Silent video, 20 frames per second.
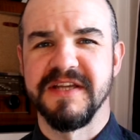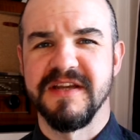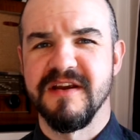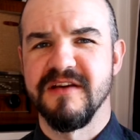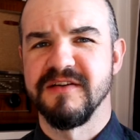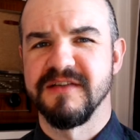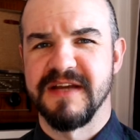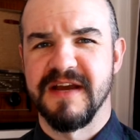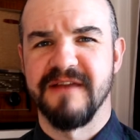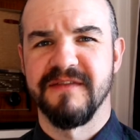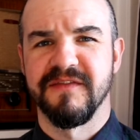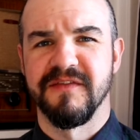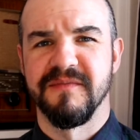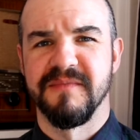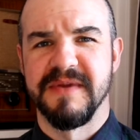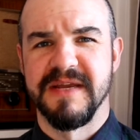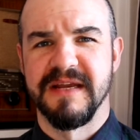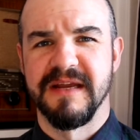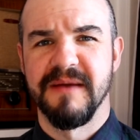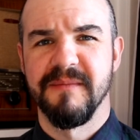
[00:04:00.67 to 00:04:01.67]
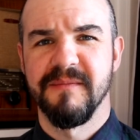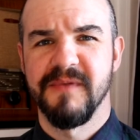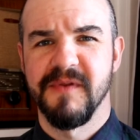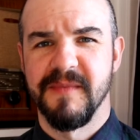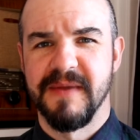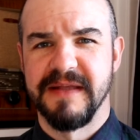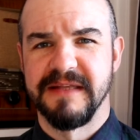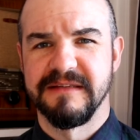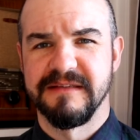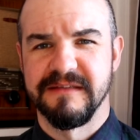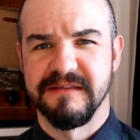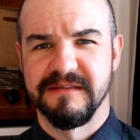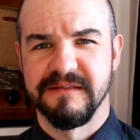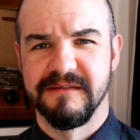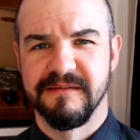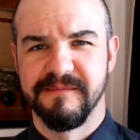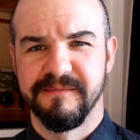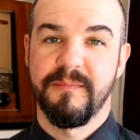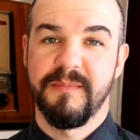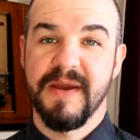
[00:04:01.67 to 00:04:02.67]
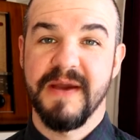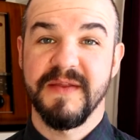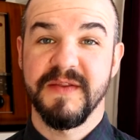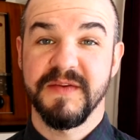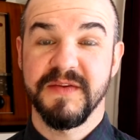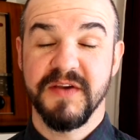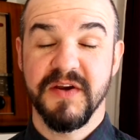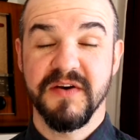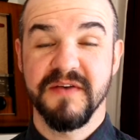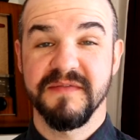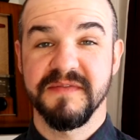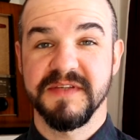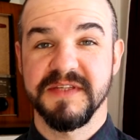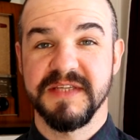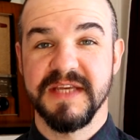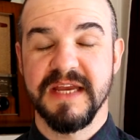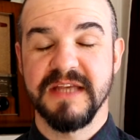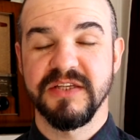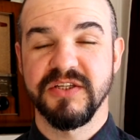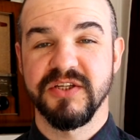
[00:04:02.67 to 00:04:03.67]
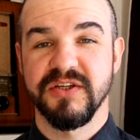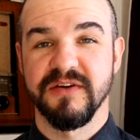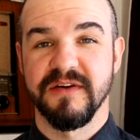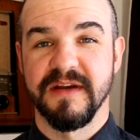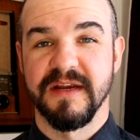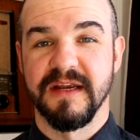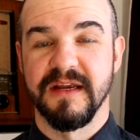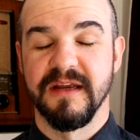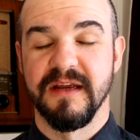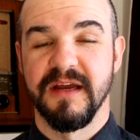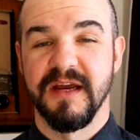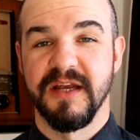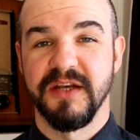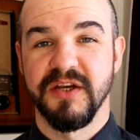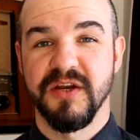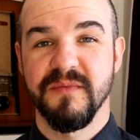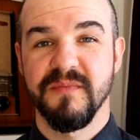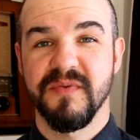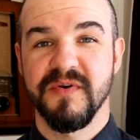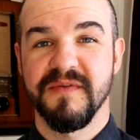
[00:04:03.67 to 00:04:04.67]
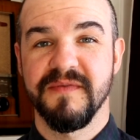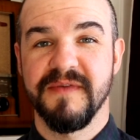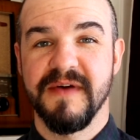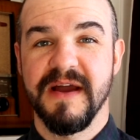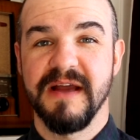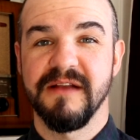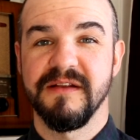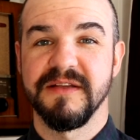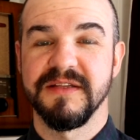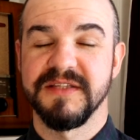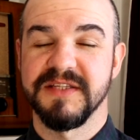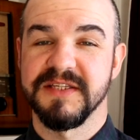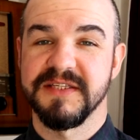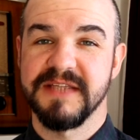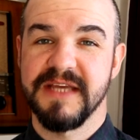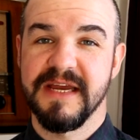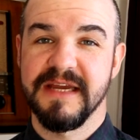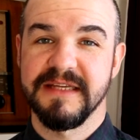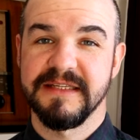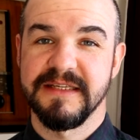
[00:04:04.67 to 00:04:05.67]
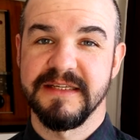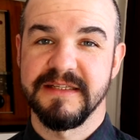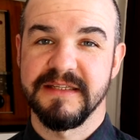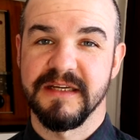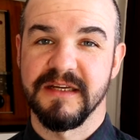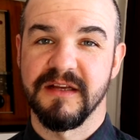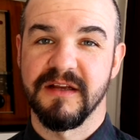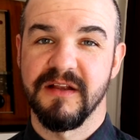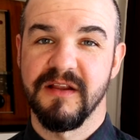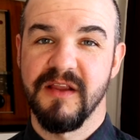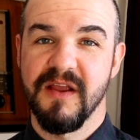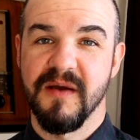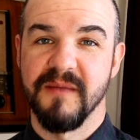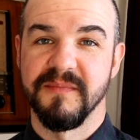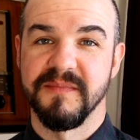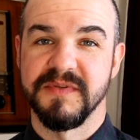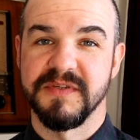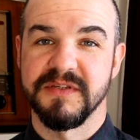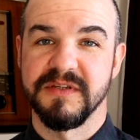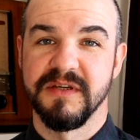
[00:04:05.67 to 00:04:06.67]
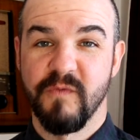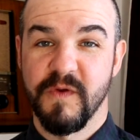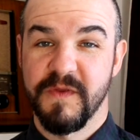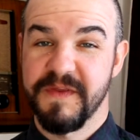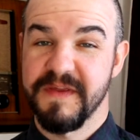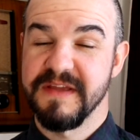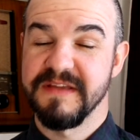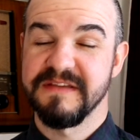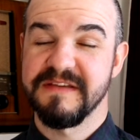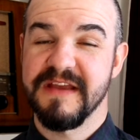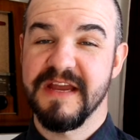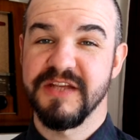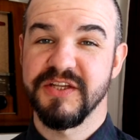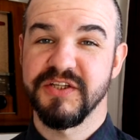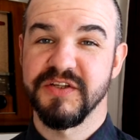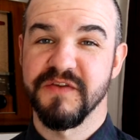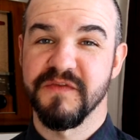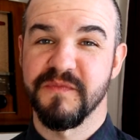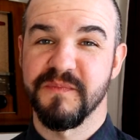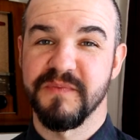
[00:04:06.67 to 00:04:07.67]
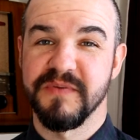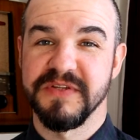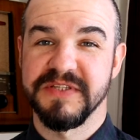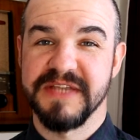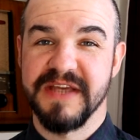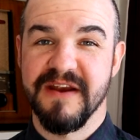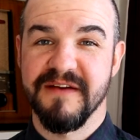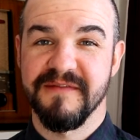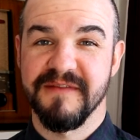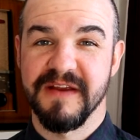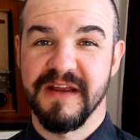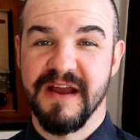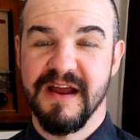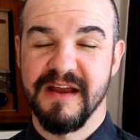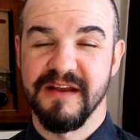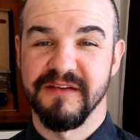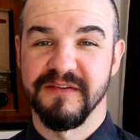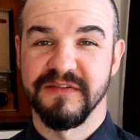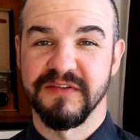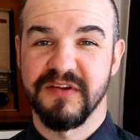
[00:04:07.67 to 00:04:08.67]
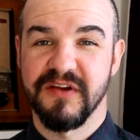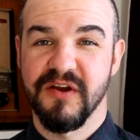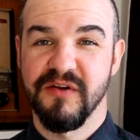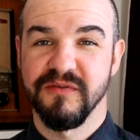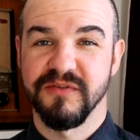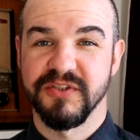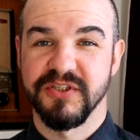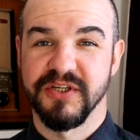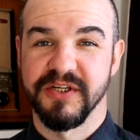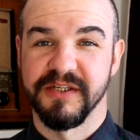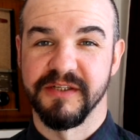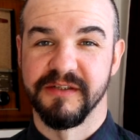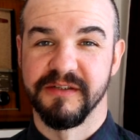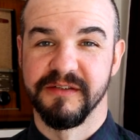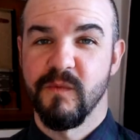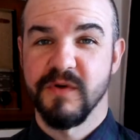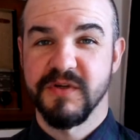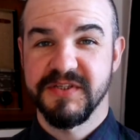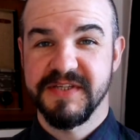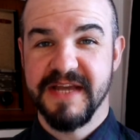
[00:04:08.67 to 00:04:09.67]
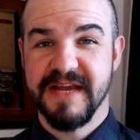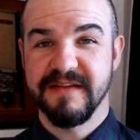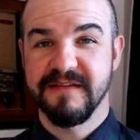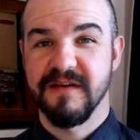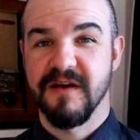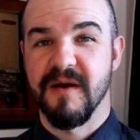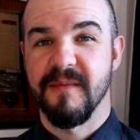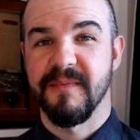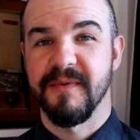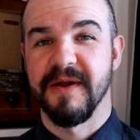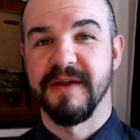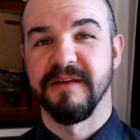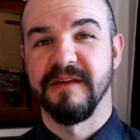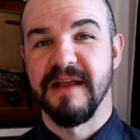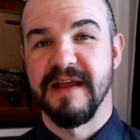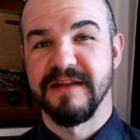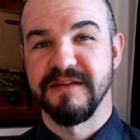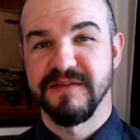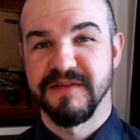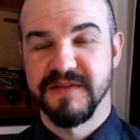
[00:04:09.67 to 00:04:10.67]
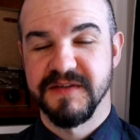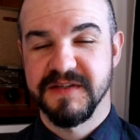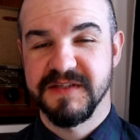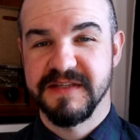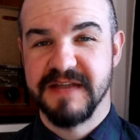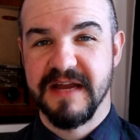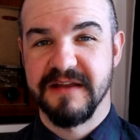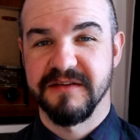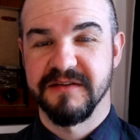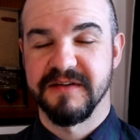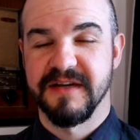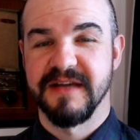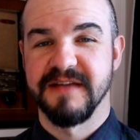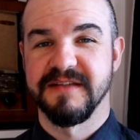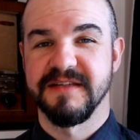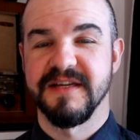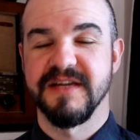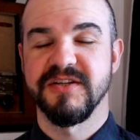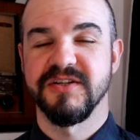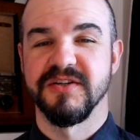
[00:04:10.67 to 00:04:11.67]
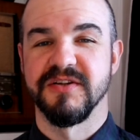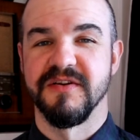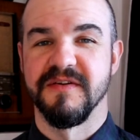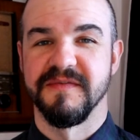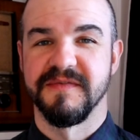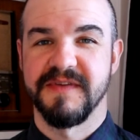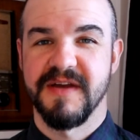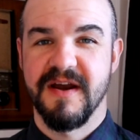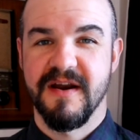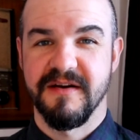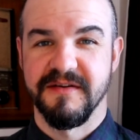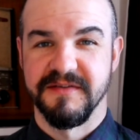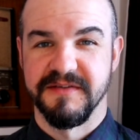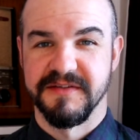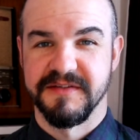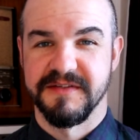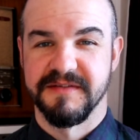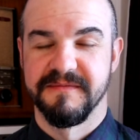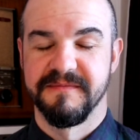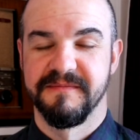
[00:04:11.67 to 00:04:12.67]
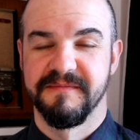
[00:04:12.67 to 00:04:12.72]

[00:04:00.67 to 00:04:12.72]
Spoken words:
years after being implemented. By the turn of the century, a number of Highland societies and clubs, with the intention of preserving Highland culture, were set up and led to the standardisation of tartans.